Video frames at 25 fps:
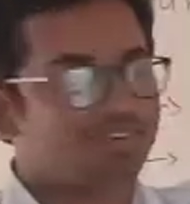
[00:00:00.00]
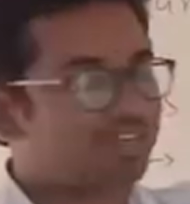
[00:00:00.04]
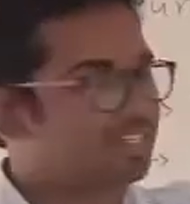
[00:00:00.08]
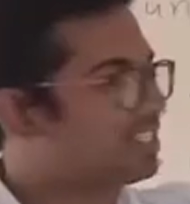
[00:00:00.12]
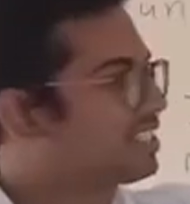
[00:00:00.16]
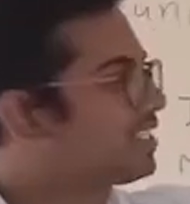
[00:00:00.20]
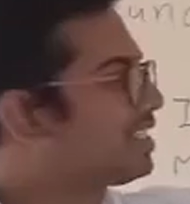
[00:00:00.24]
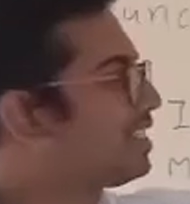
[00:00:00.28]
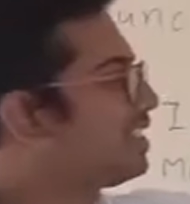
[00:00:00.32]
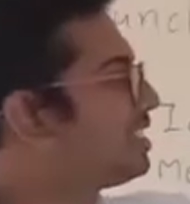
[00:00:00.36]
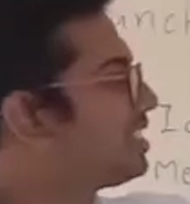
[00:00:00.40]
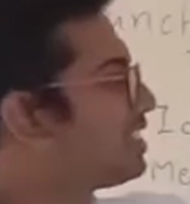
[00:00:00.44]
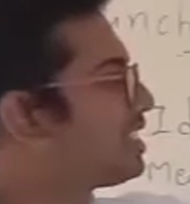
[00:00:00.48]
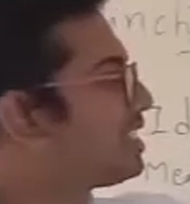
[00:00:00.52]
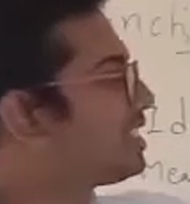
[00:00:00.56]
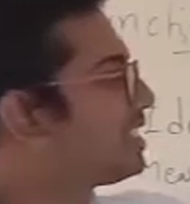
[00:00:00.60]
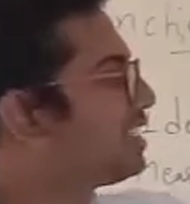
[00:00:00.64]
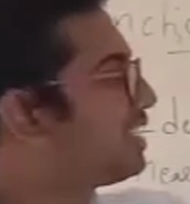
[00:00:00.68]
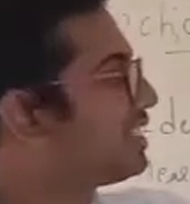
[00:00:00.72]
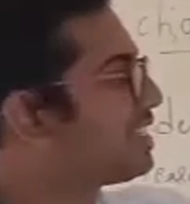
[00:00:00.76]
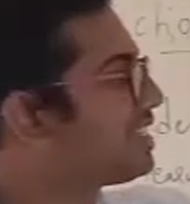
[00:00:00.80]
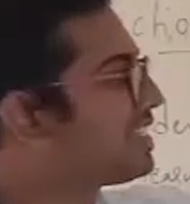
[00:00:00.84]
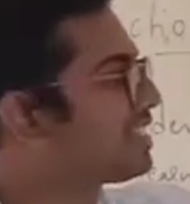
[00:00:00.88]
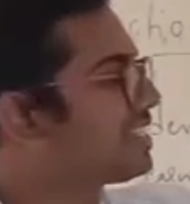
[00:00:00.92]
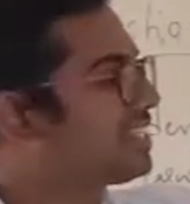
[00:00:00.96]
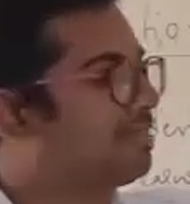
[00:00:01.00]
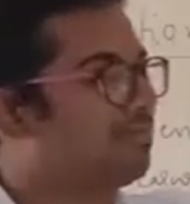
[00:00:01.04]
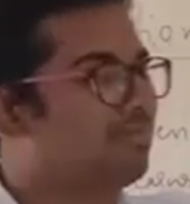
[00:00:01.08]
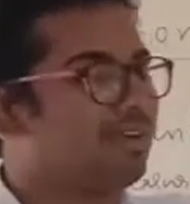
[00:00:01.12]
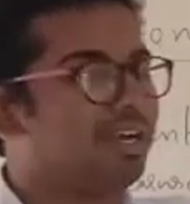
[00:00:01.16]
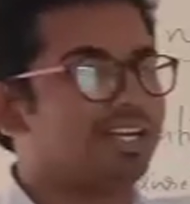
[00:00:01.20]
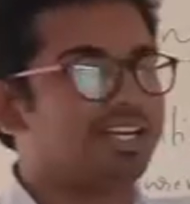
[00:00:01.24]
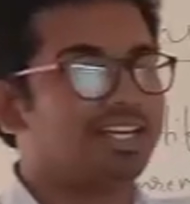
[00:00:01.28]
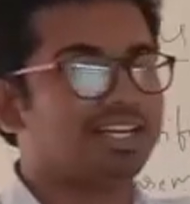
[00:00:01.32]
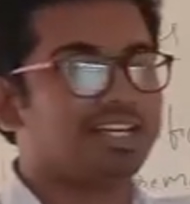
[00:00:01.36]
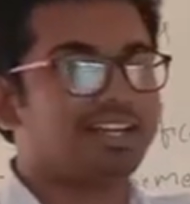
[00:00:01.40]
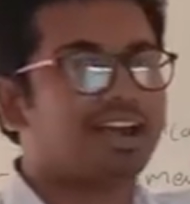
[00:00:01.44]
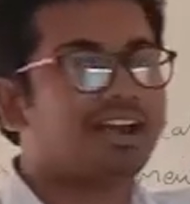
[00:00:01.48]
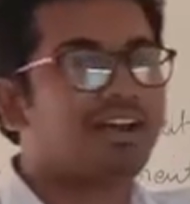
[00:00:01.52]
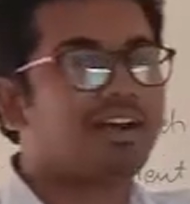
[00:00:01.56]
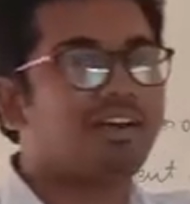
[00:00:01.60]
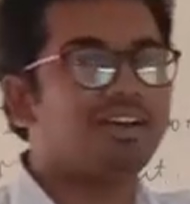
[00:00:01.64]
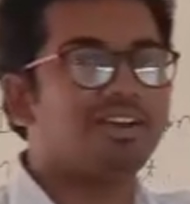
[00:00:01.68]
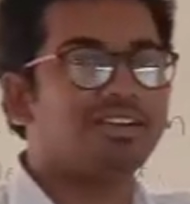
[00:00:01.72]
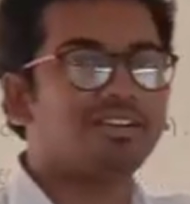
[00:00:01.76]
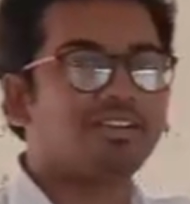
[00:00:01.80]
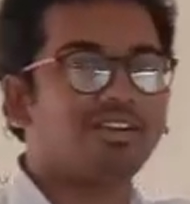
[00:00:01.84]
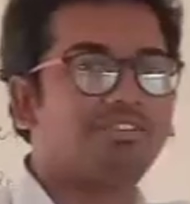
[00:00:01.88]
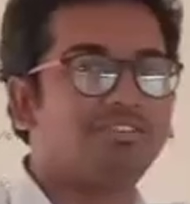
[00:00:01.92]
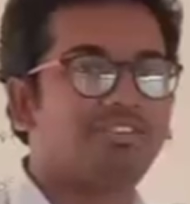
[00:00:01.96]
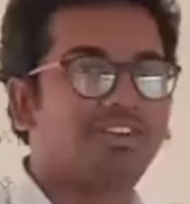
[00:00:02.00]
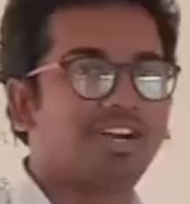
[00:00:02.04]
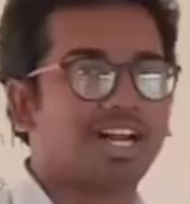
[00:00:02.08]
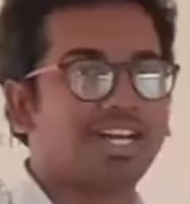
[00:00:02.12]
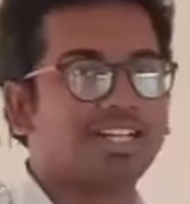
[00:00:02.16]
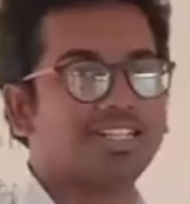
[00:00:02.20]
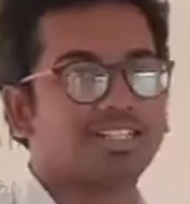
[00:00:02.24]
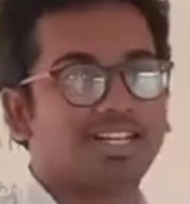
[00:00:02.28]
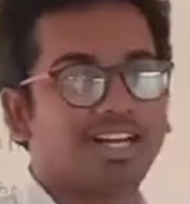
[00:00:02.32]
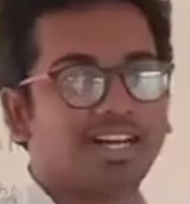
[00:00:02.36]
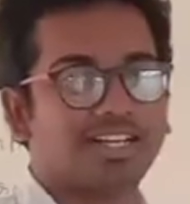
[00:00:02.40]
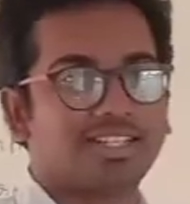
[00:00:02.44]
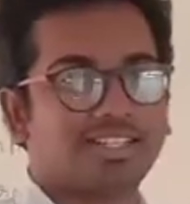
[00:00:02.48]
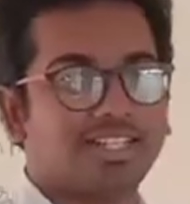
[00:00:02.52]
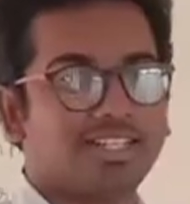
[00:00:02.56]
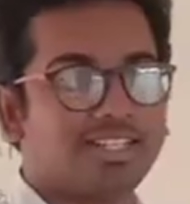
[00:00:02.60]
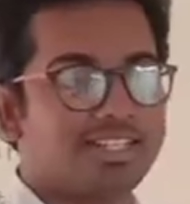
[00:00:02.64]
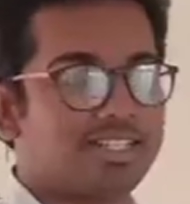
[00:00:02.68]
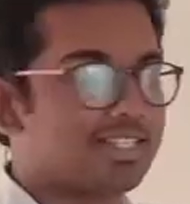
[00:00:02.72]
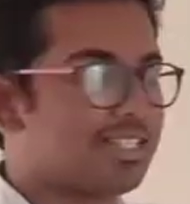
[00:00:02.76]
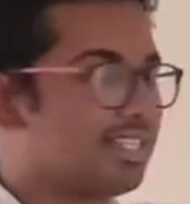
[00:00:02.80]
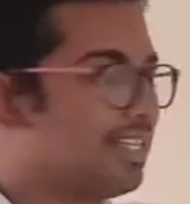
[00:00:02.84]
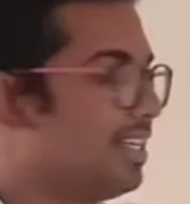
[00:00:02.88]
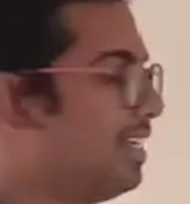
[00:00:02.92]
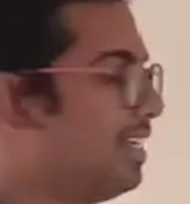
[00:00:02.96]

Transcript: First is systematic recording of transactions.